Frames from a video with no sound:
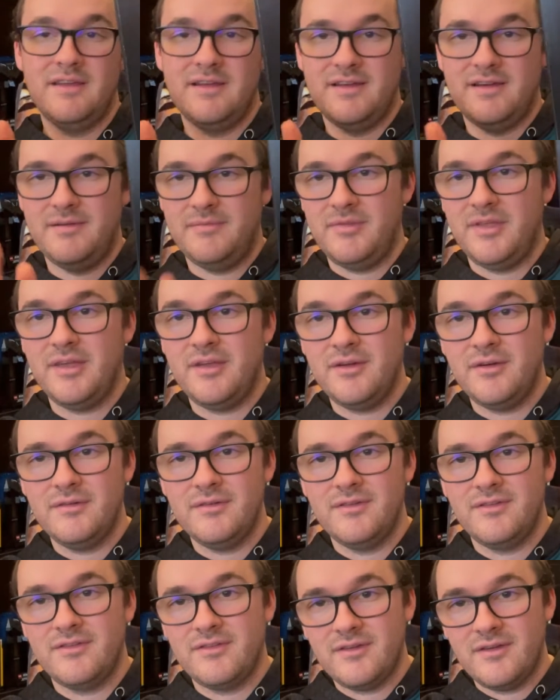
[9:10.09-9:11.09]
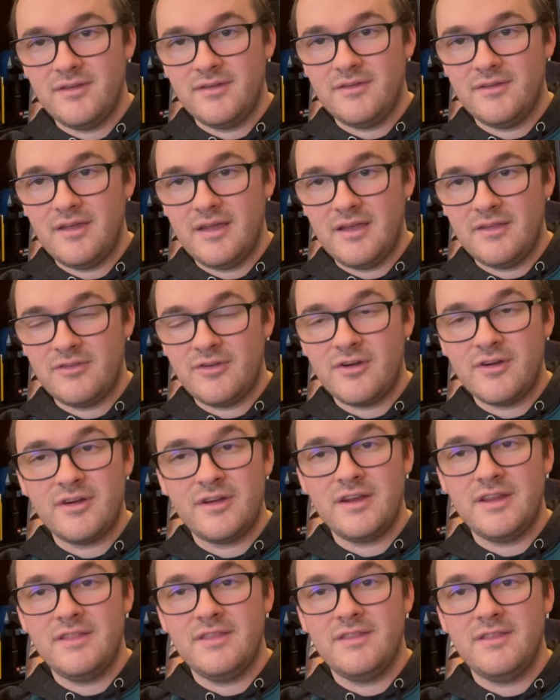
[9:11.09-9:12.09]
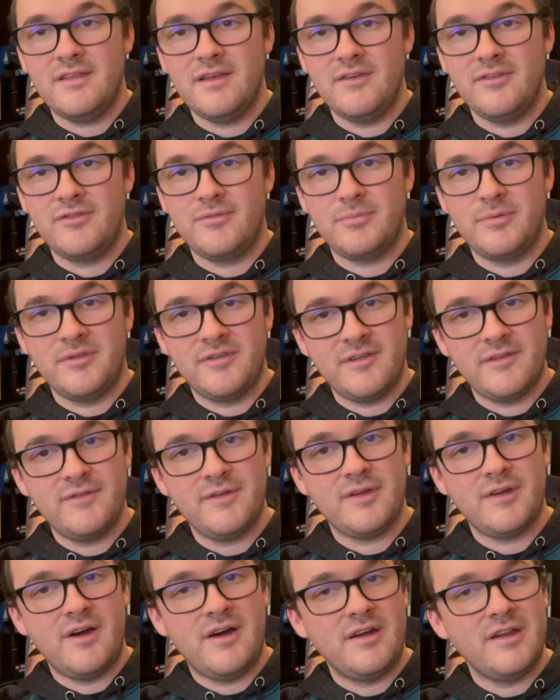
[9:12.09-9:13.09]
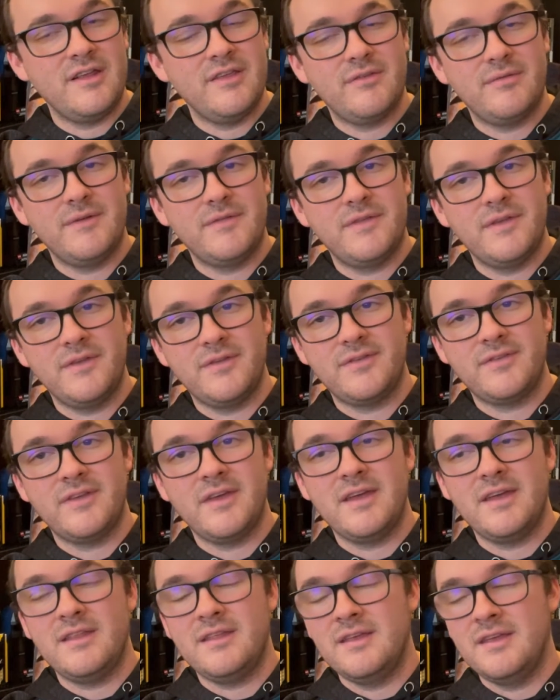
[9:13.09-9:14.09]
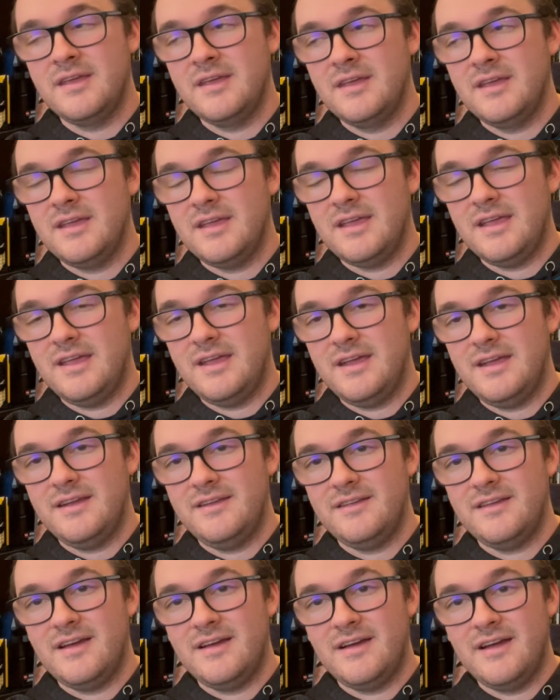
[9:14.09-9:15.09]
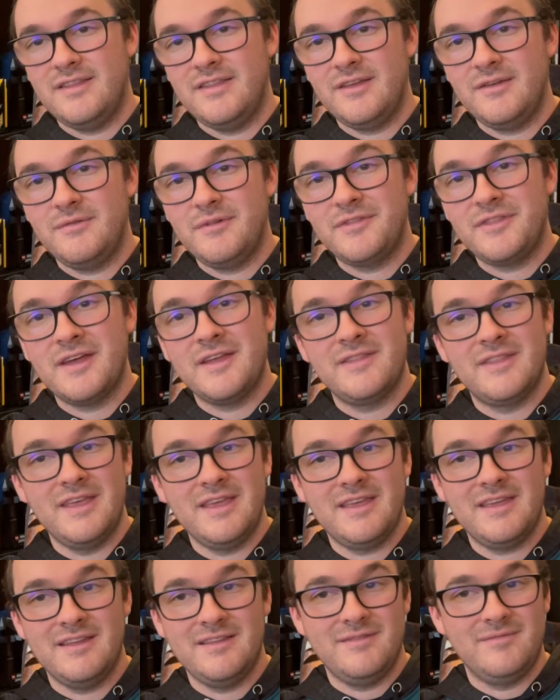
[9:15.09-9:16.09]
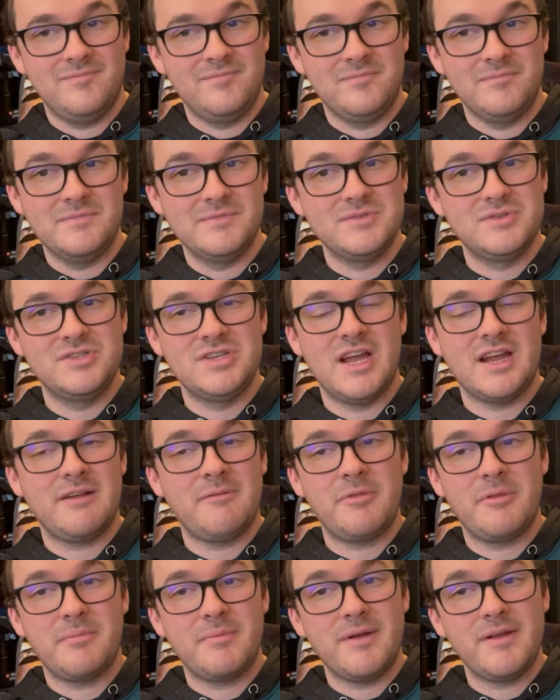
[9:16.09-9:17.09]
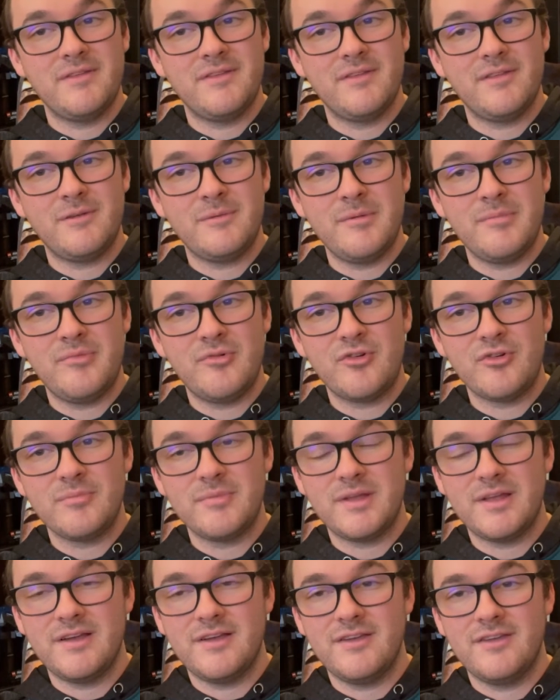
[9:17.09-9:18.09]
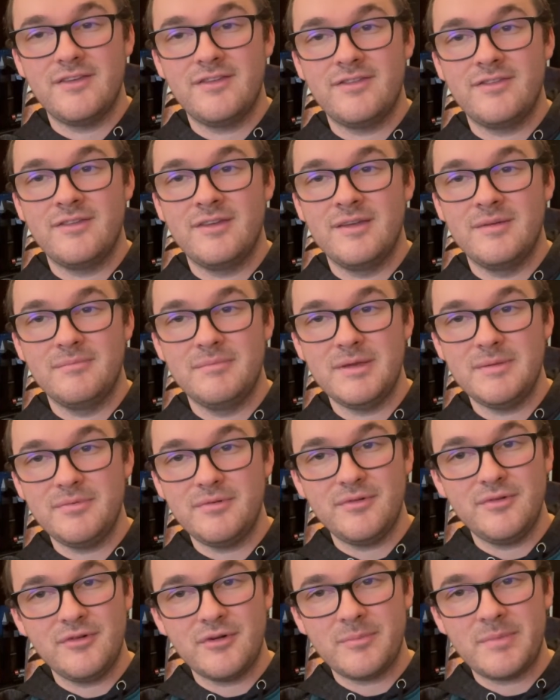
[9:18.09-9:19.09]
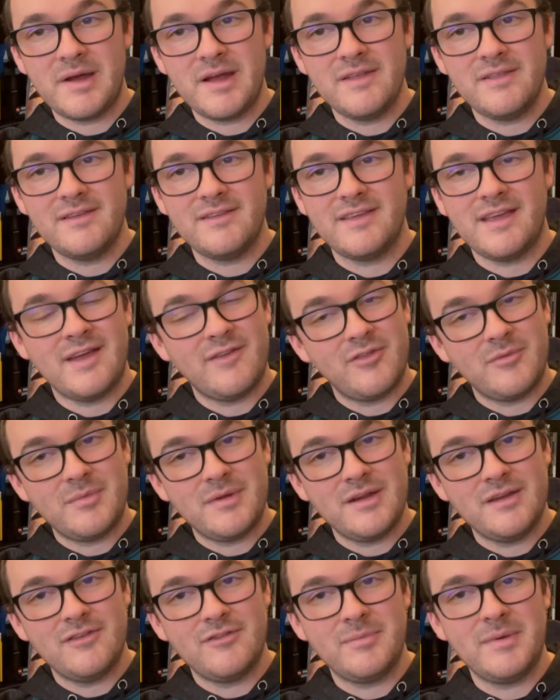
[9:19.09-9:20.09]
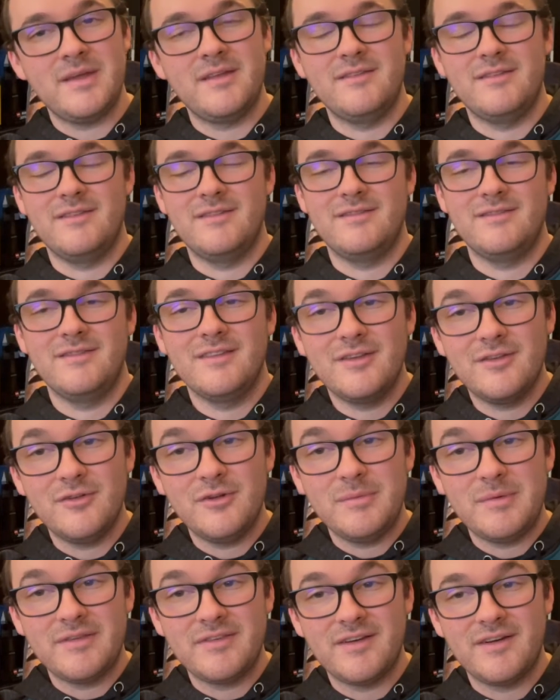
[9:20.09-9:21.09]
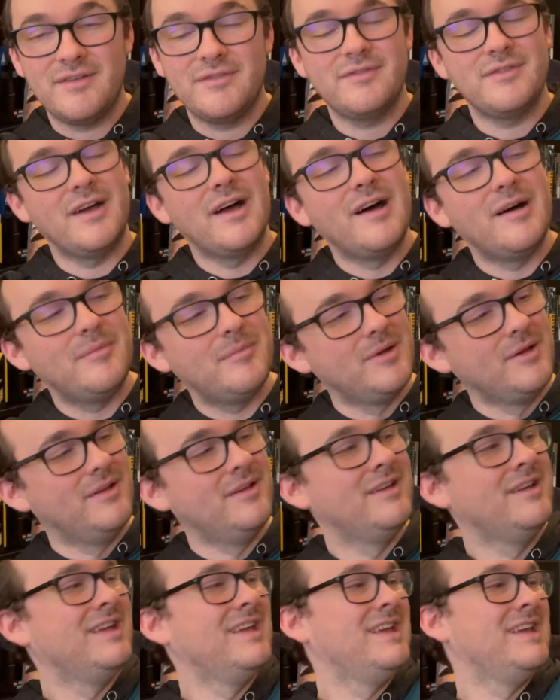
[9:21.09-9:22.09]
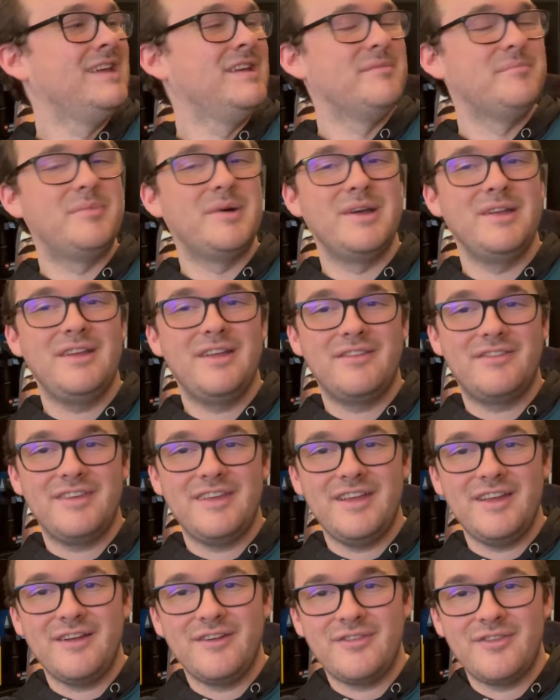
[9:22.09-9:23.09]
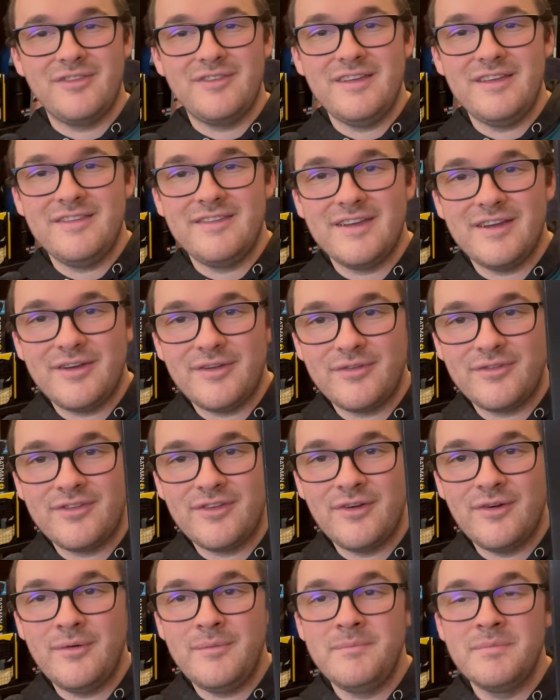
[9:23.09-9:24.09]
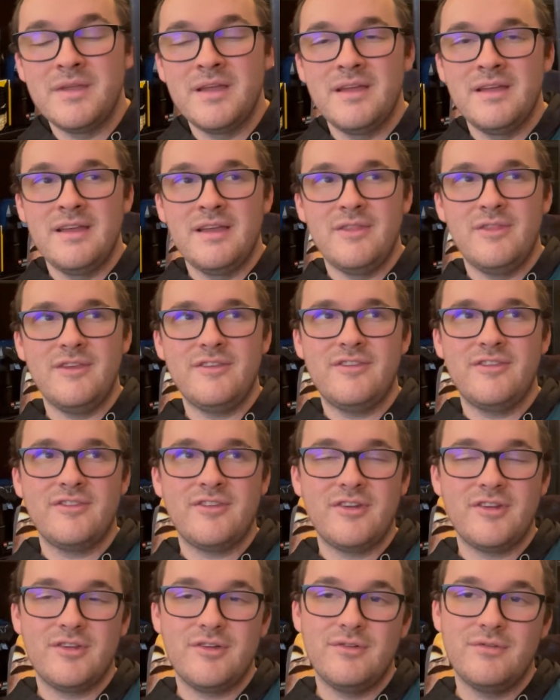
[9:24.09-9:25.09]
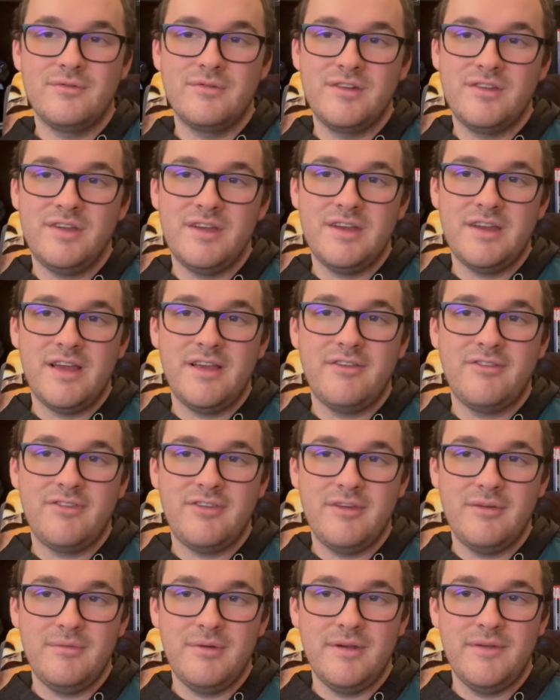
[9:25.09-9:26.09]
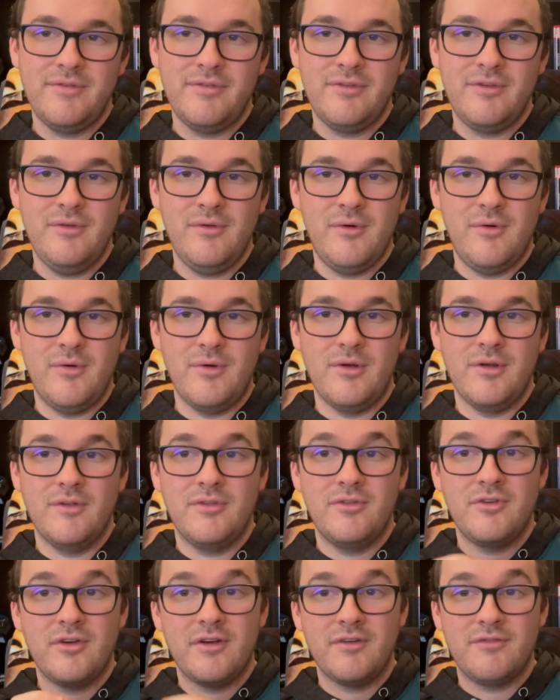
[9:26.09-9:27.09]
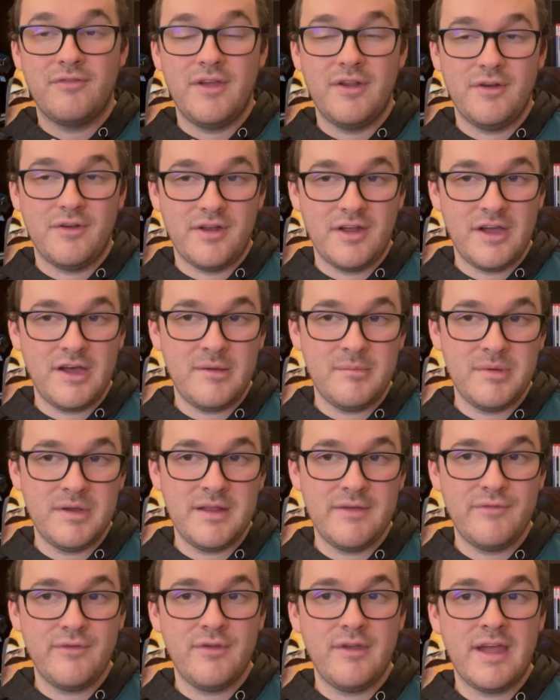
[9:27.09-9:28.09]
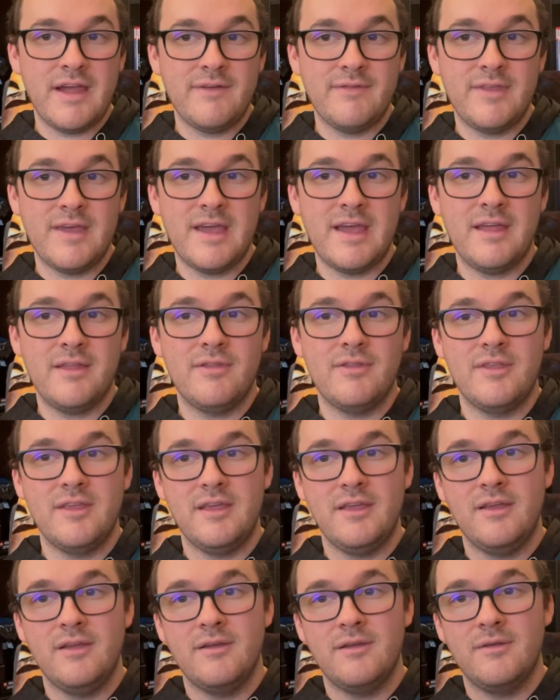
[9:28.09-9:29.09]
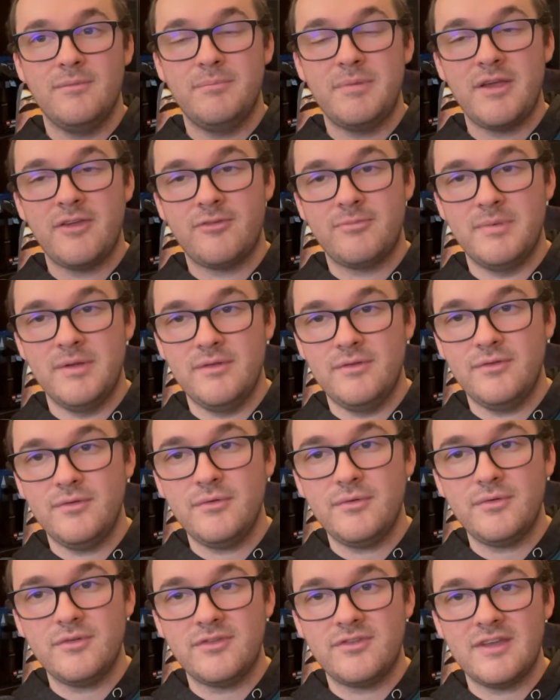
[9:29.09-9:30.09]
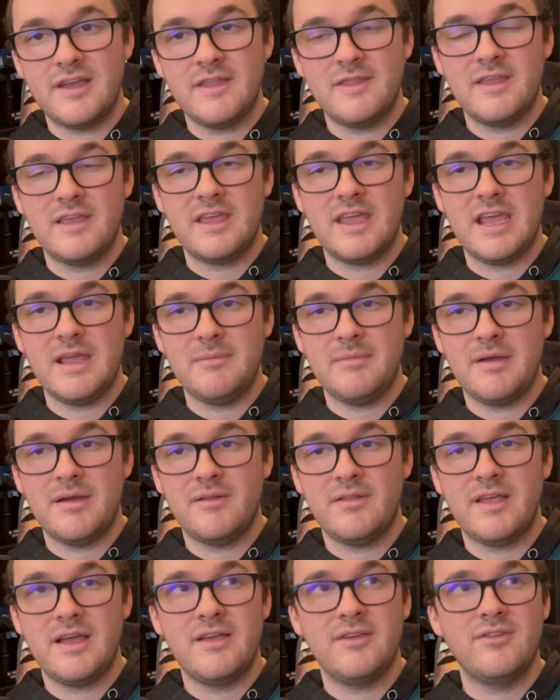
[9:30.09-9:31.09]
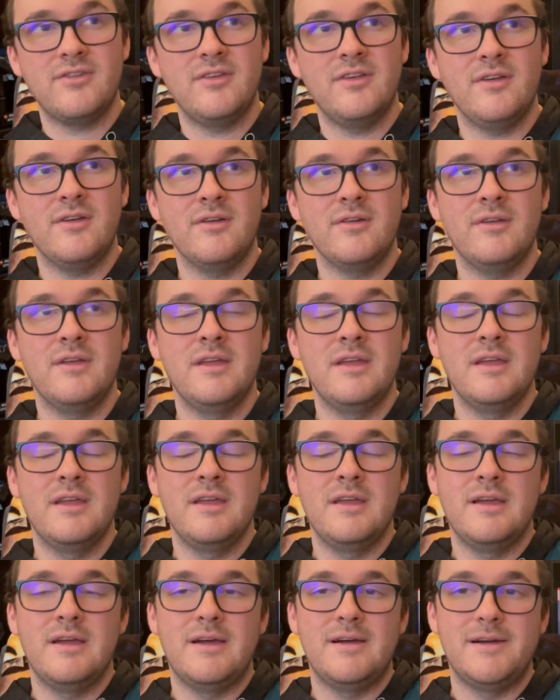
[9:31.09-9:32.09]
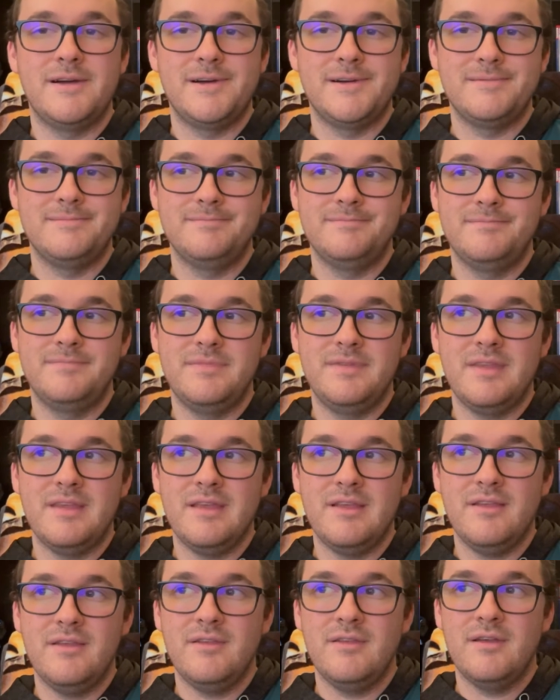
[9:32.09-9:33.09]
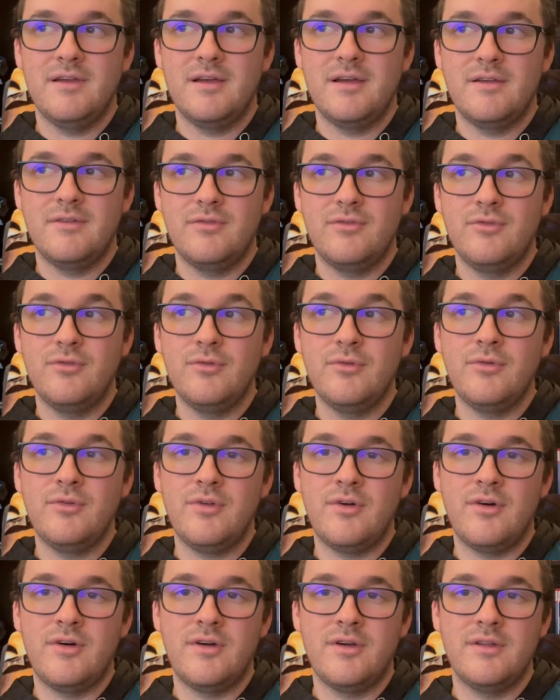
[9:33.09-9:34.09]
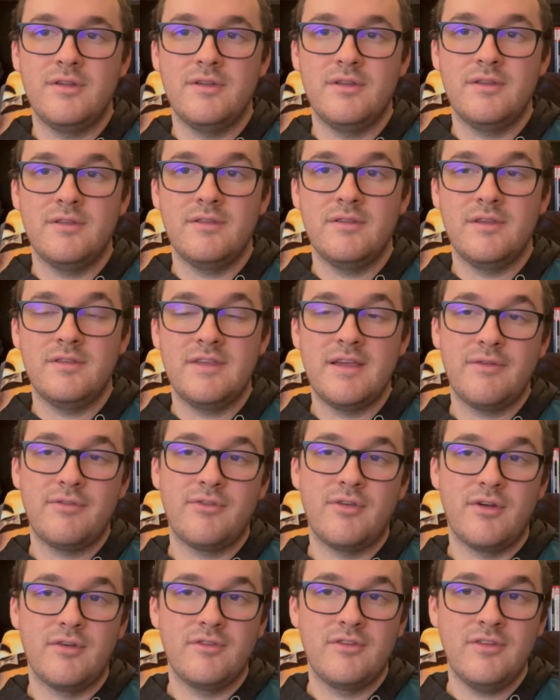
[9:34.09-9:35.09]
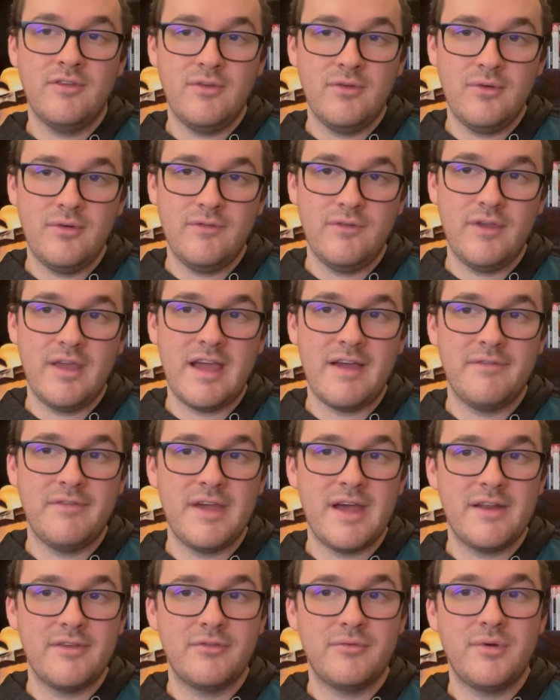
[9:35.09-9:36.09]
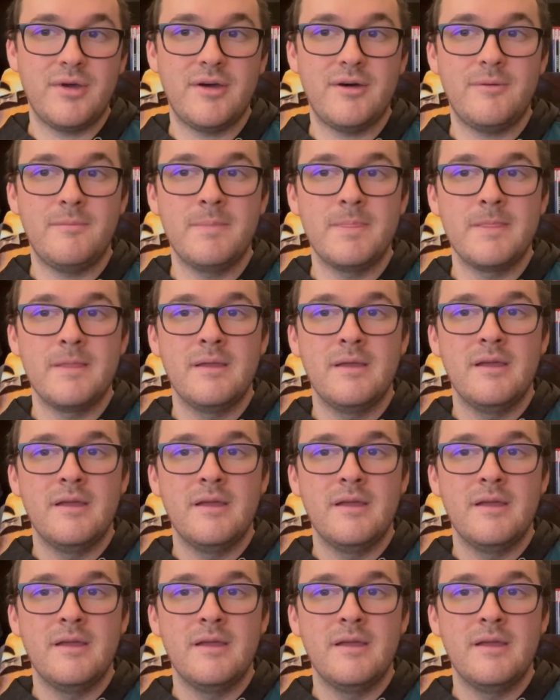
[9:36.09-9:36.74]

LEGO is targeting a specific audience with this set, and I think with that they can jack up the prices a little bit more because people who are buying this have the money to spend, including myself. But you can see here the details. So this is going to go really nicely with your Darth Vader helmet if you have that, the Bespin dual set that came out last year, the duel on the Death Star 2 if you have that as well.